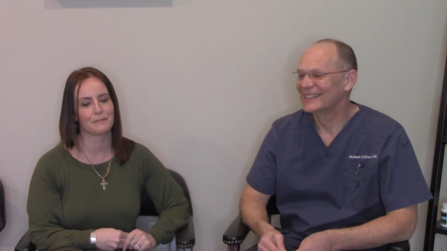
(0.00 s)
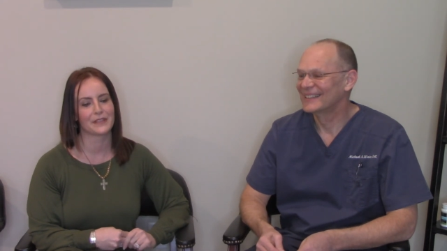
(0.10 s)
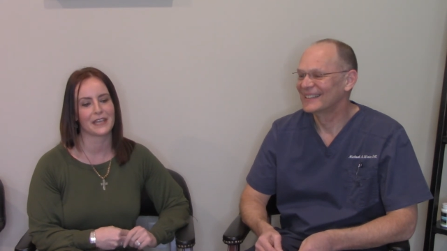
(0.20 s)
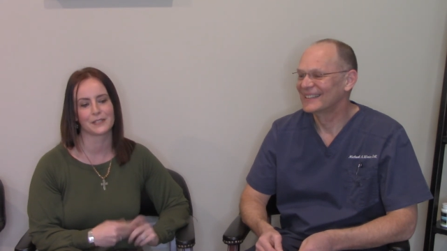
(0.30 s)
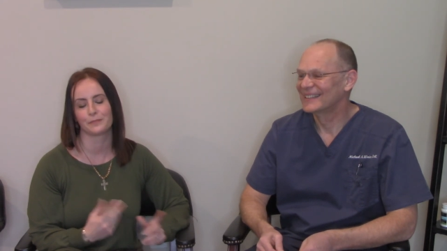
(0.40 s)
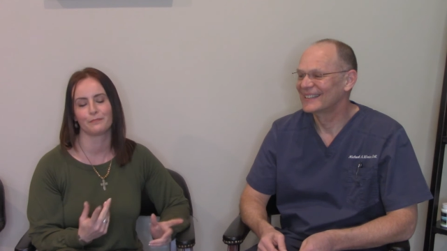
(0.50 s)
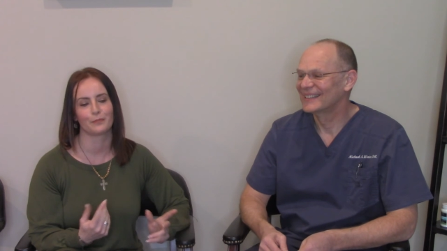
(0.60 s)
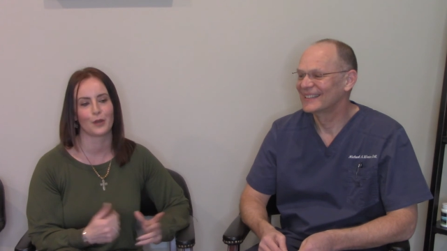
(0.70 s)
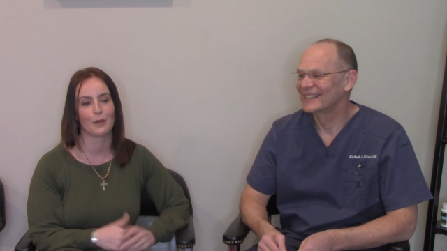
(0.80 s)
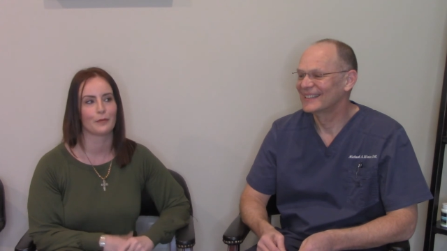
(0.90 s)
Speaker 1: but that's
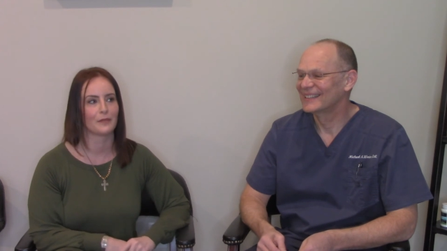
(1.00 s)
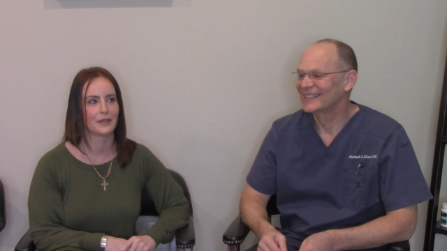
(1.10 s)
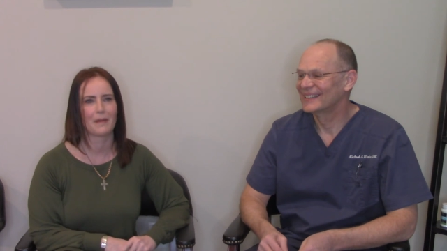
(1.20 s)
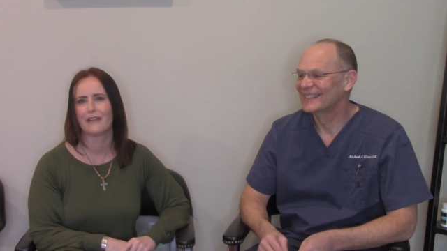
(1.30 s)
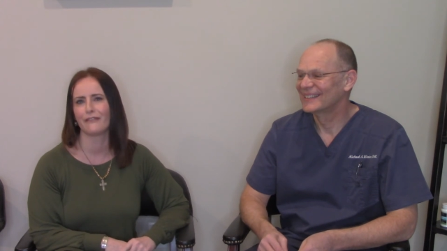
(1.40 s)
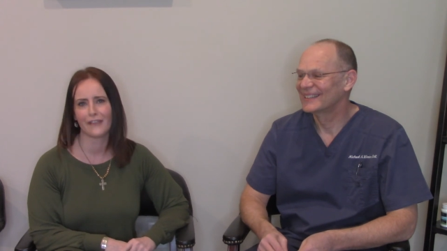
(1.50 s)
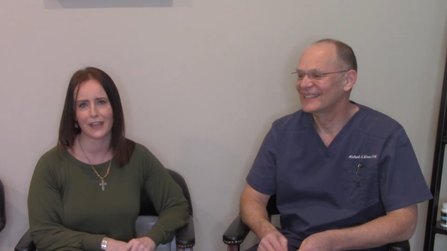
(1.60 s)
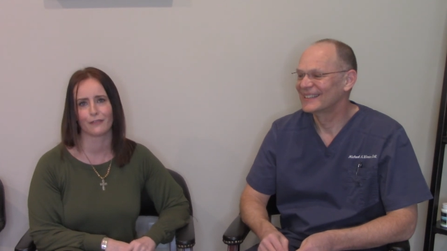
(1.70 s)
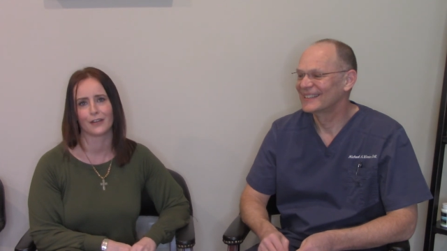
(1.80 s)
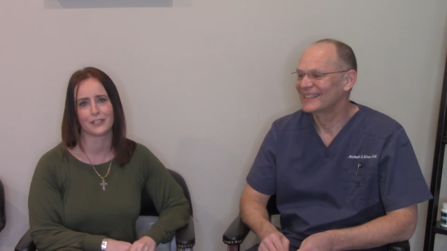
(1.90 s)
probably my
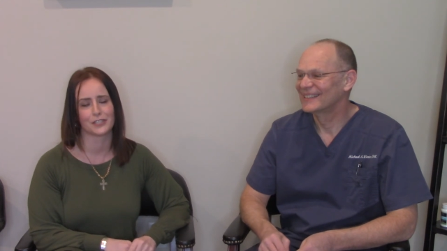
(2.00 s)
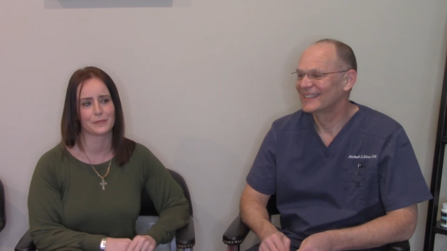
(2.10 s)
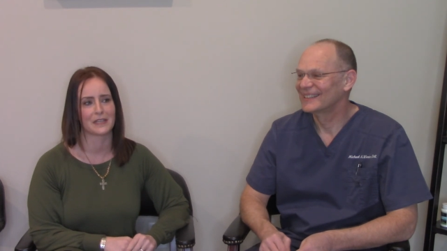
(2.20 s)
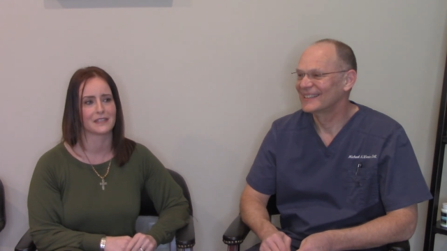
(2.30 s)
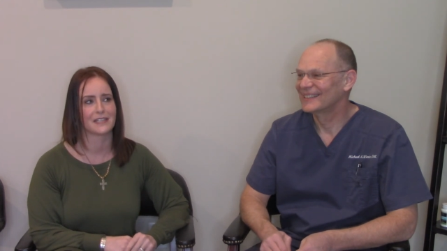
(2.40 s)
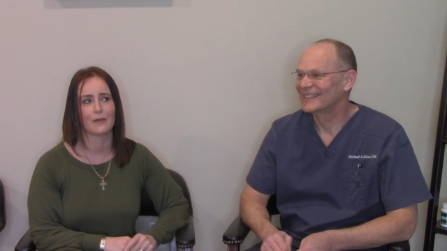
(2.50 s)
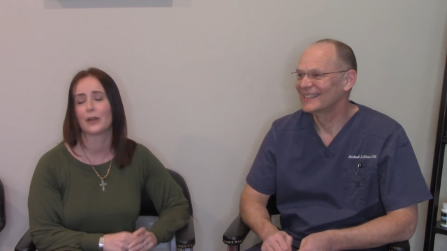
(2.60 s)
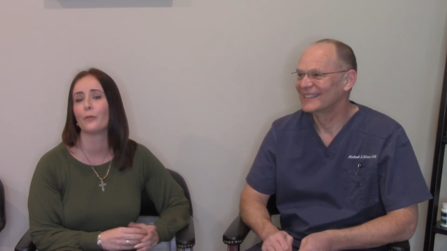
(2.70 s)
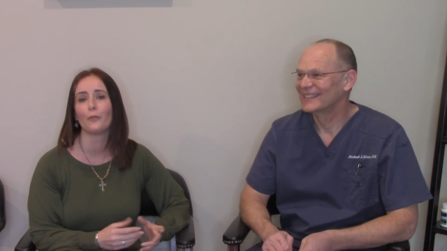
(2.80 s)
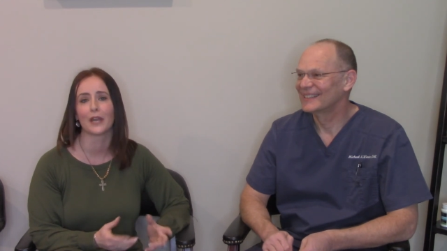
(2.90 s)
favorite just because now I
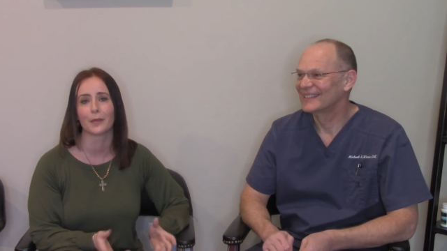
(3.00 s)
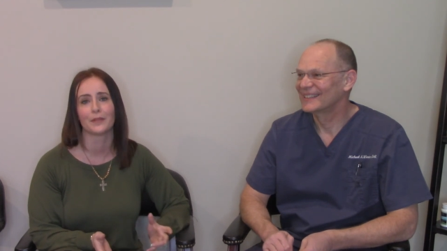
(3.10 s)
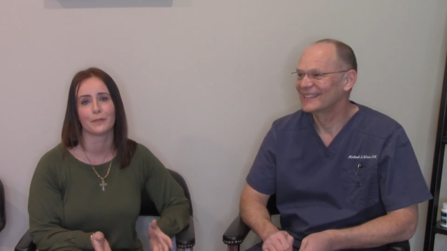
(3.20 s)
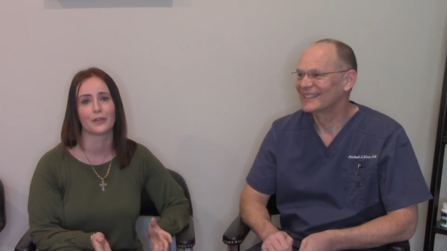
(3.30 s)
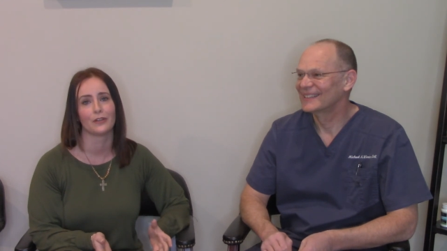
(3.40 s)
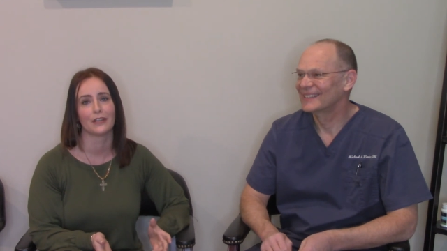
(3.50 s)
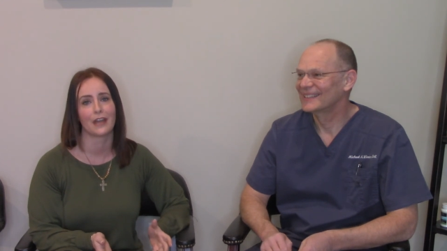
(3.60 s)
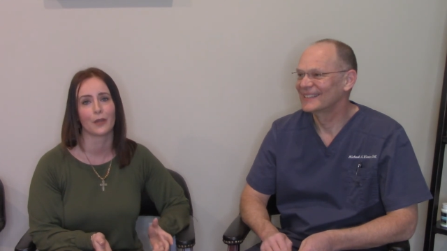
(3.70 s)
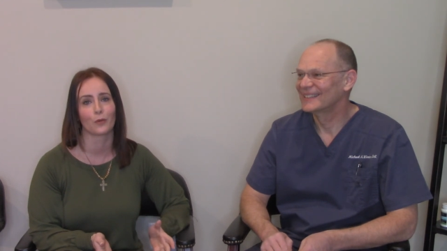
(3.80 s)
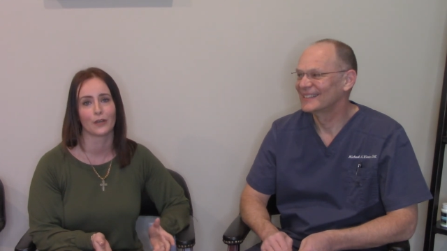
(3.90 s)
don't wake up in the middle of the
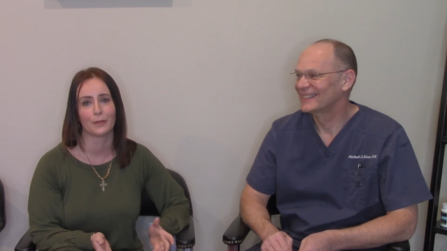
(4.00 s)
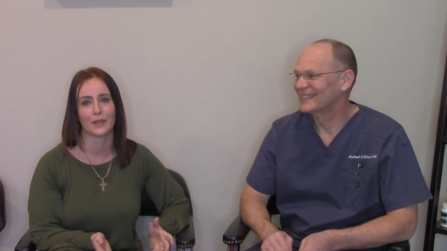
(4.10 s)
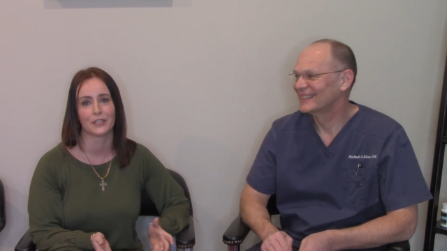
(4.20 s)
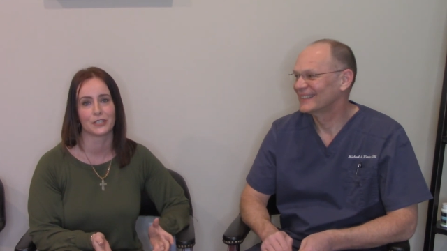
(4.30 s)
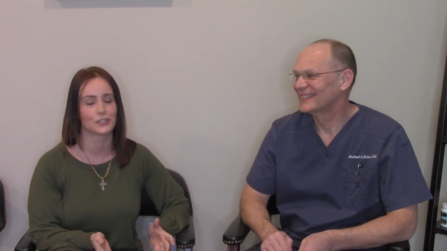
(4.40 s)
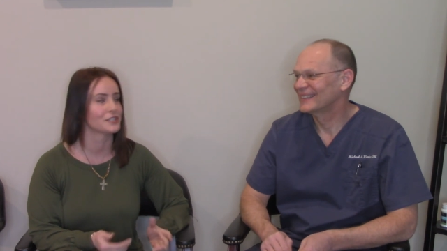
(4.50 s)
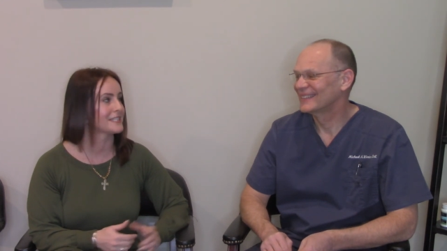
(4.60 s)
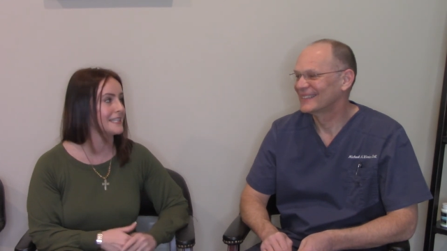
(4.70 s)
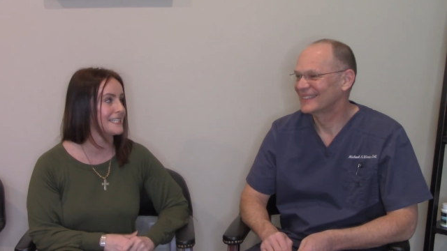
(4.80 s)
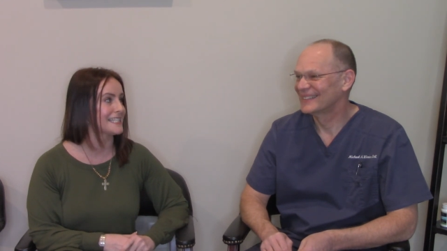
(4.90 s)
night worried about the dishes
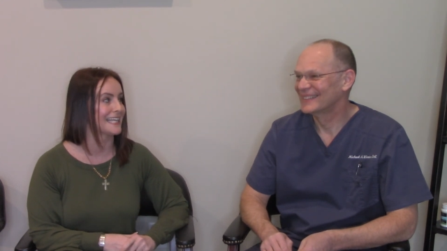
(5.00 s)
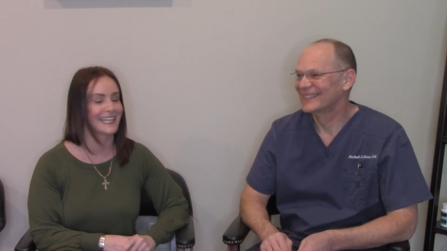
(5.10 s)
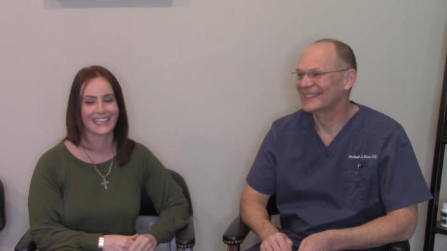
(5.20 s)
in the sink.